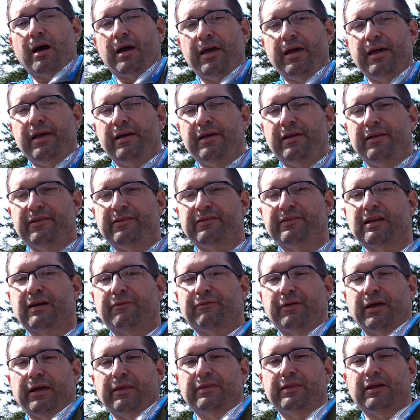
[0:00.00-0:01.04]
is
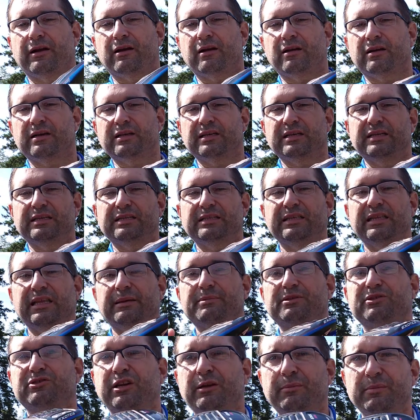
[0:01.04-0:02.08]
stuff like their
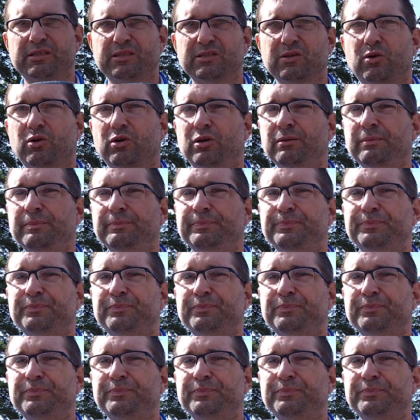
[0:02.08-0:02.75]
Slipstream Soul,